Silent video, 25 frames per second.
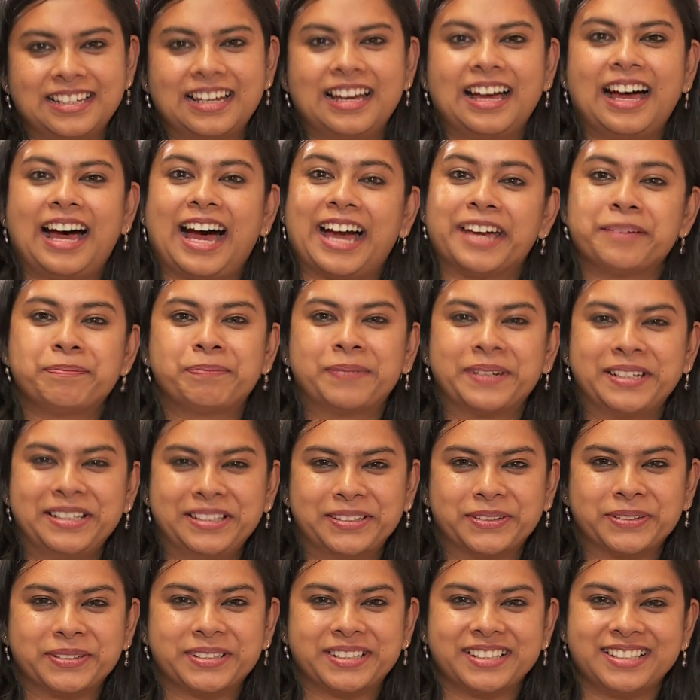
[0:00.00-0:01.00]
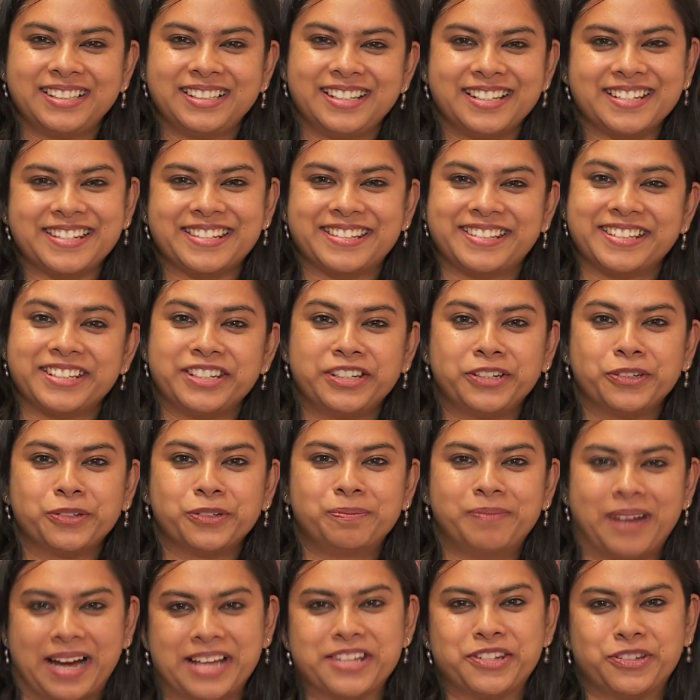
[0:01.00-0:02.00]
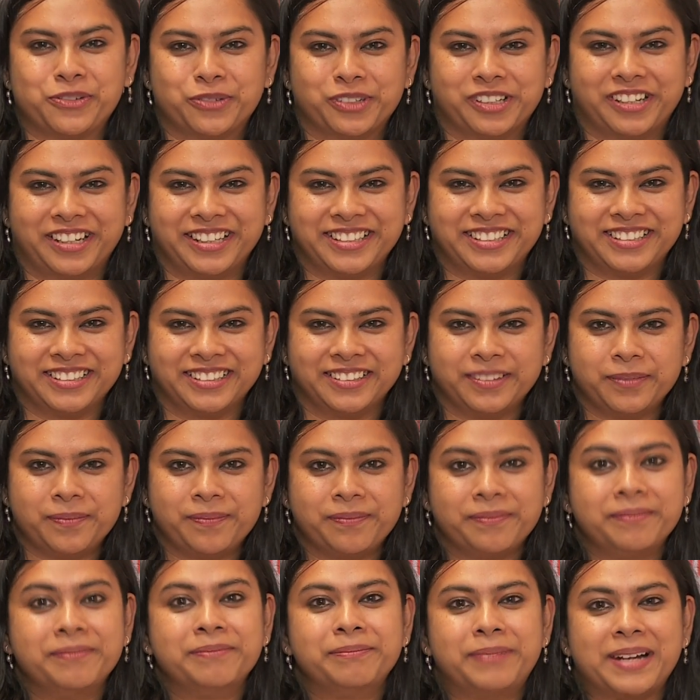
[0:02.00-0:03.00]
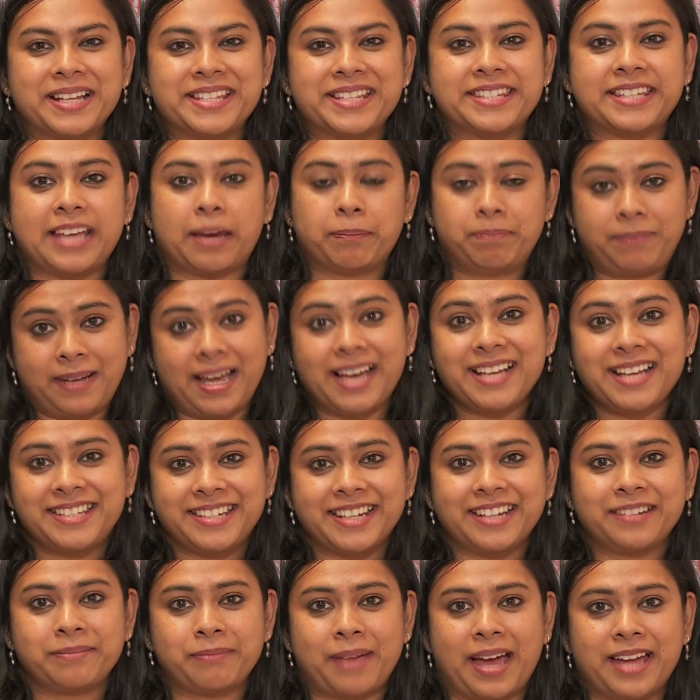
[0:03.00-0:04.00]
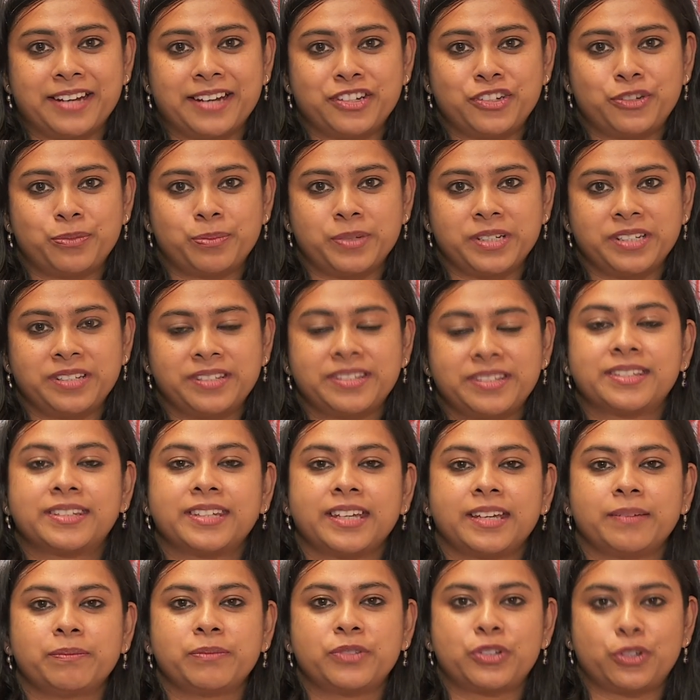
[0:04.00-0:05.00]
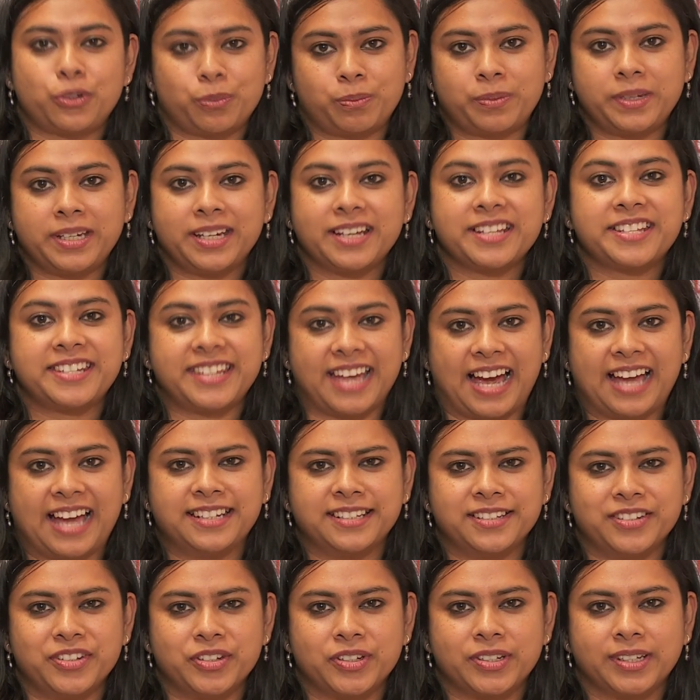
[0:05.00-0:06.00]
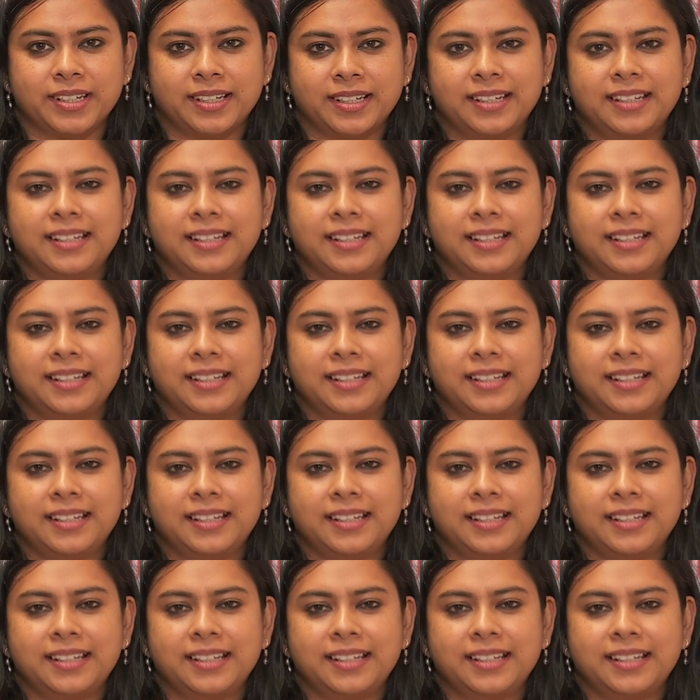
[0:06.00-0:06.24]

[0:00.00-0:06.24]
Hyperlocal is the new buzzword, but supply chain management seems to be a challenge.